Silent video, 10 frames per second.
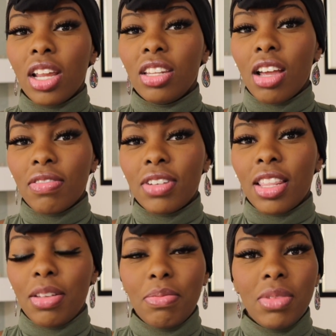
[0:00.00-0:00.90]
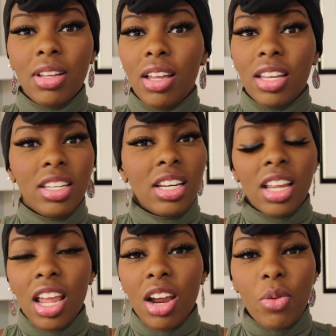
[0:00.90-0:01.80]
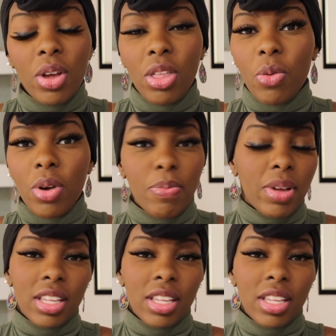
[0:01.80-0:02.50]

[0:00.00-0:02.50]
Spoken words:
I loved them. I didn't care where they were, but